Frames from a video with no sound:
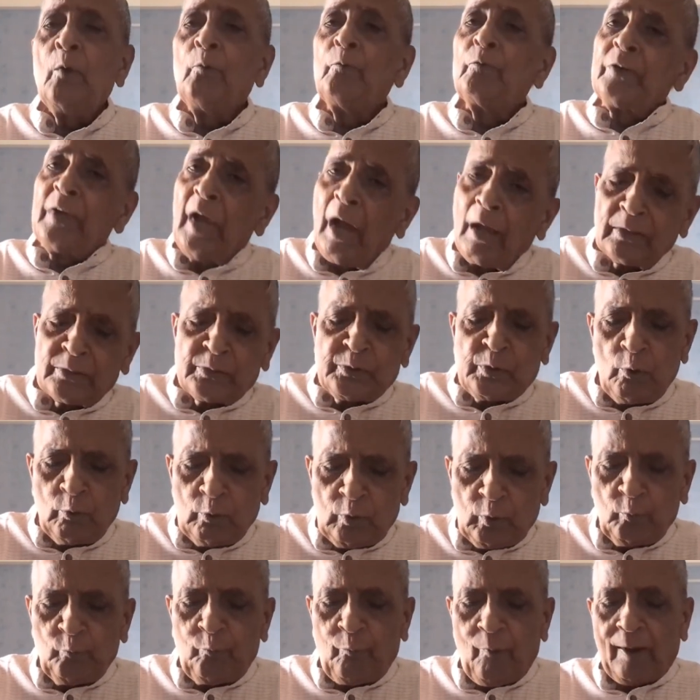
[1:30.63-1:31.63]
We also
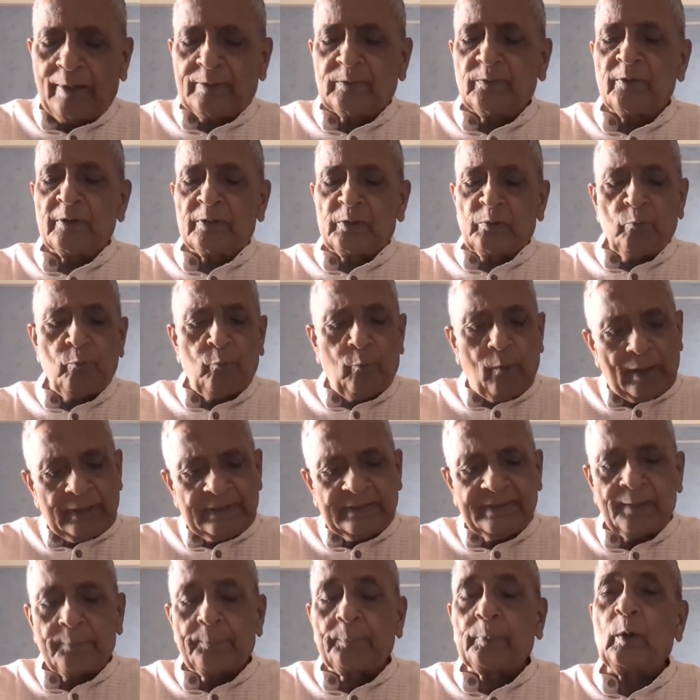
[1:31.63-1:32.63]
look forward to
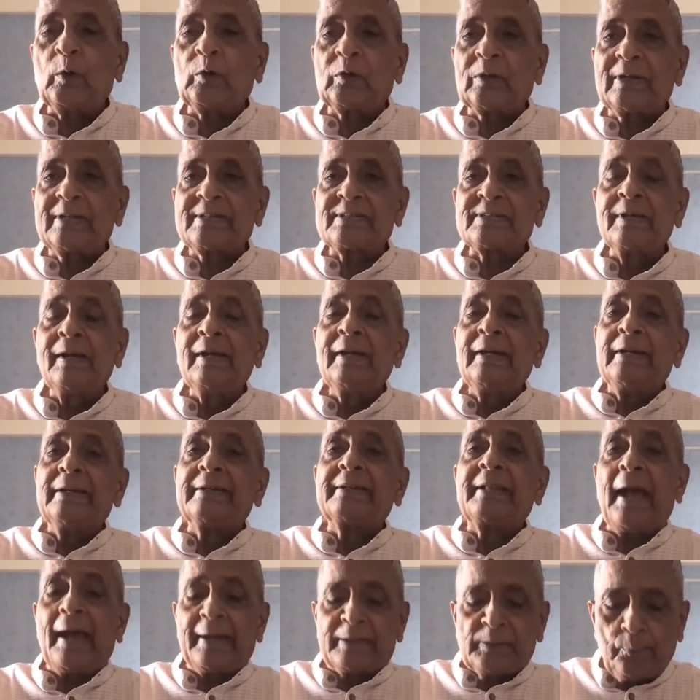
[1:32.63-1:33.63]
further progress
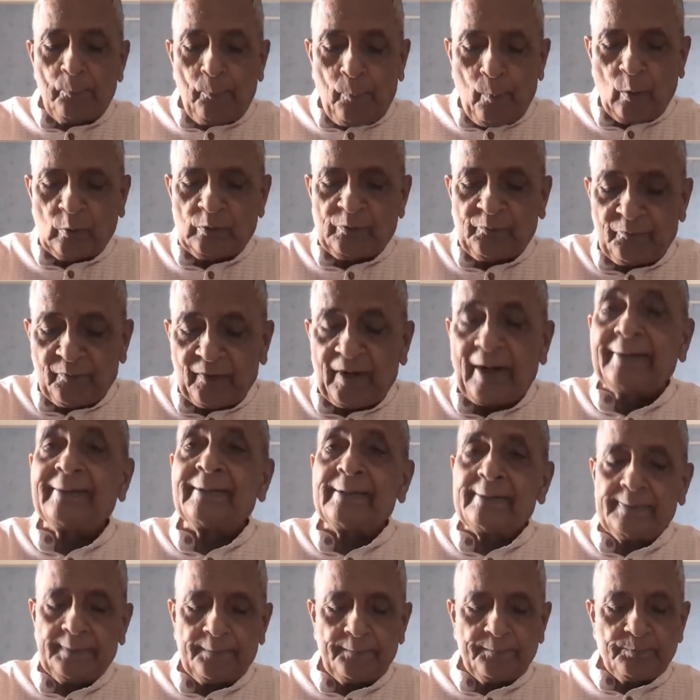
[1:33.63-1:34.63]
in the export
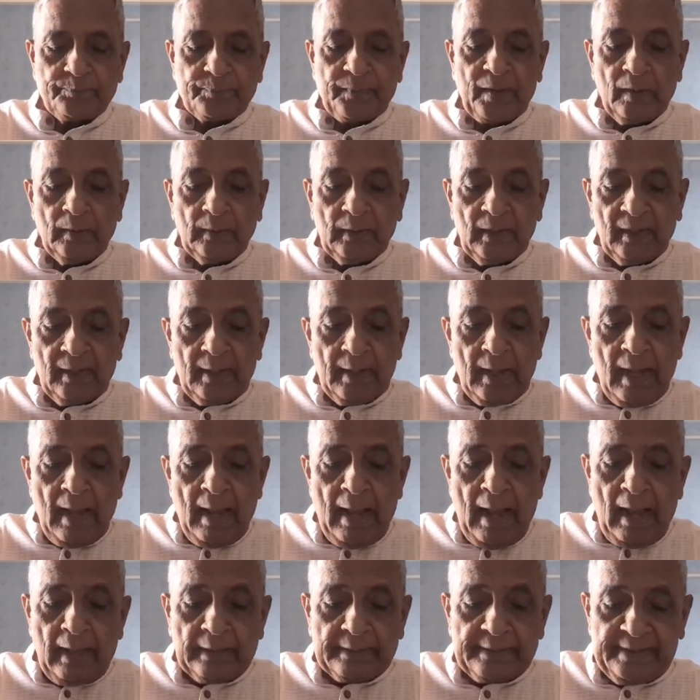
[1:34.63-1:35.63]
front.
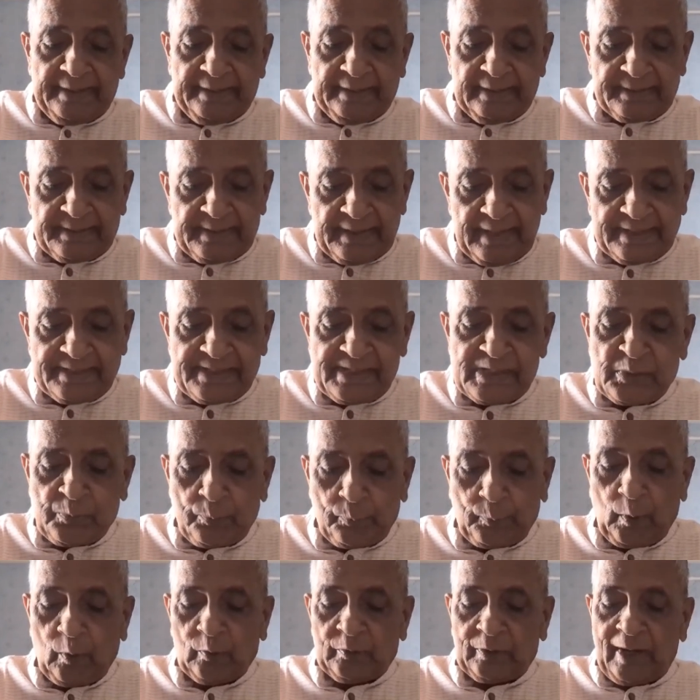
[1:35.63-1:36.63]
The Tejas
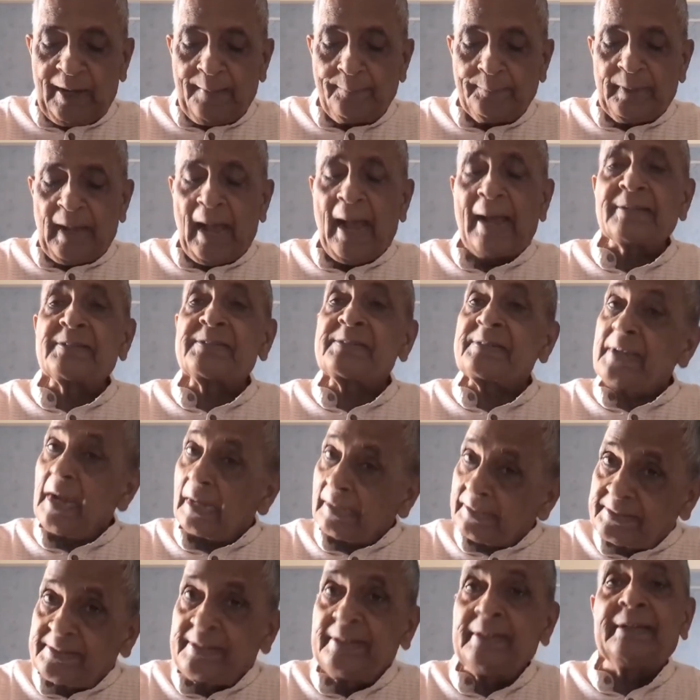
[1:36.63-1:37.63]
program has
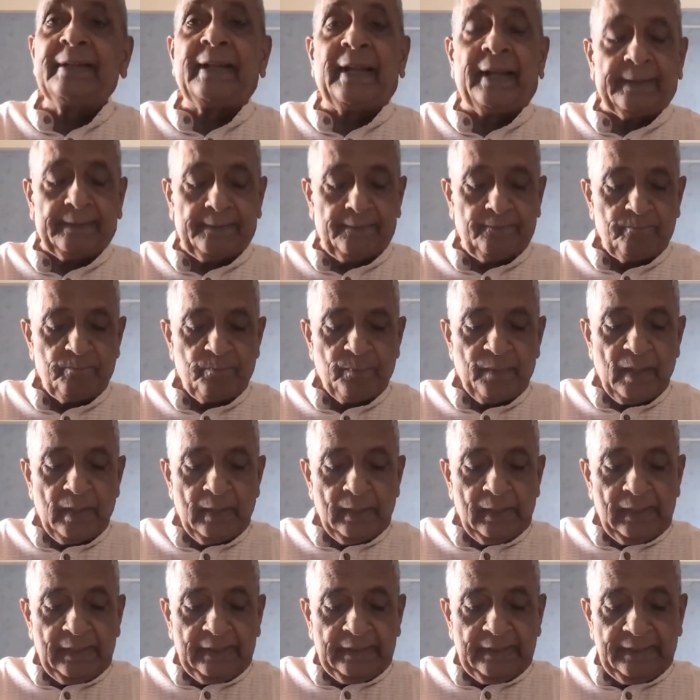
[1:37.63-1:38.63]
succeeded
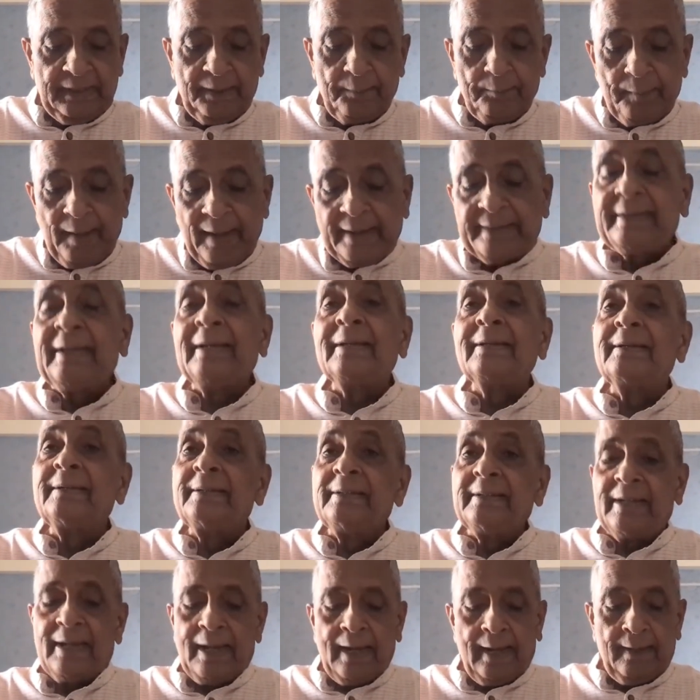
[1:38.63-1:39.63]
in making
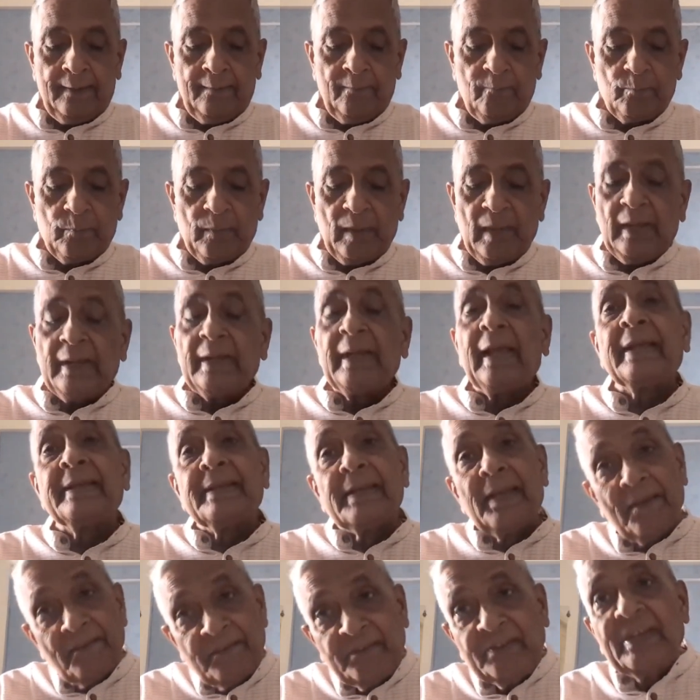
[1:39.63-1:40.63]
India
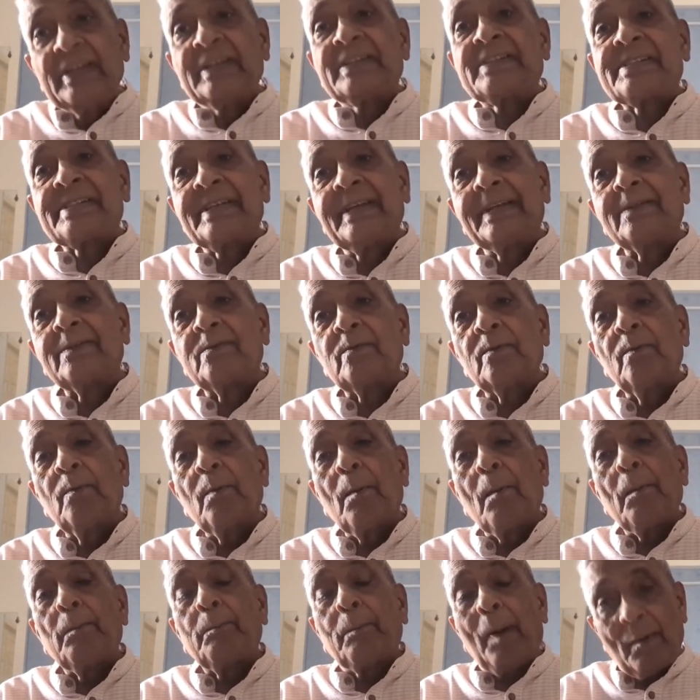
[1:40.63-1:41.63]
an aviation
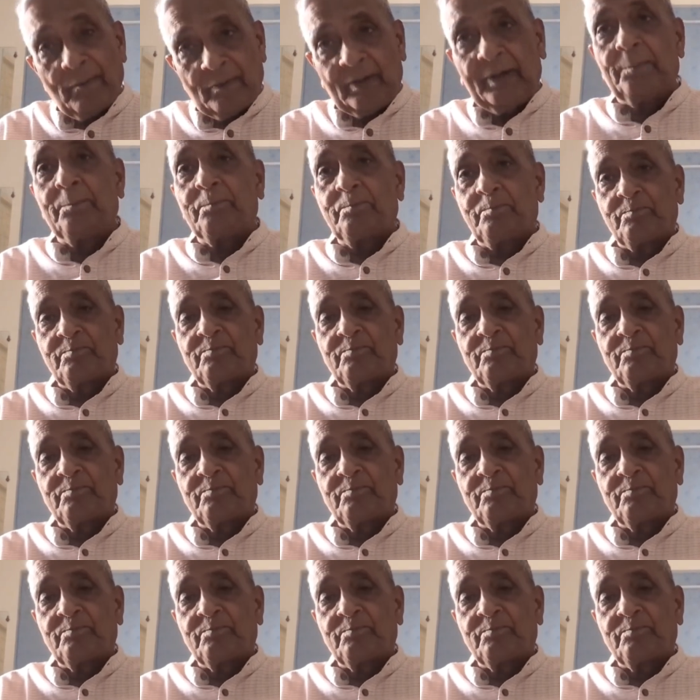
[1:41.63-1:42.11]
power.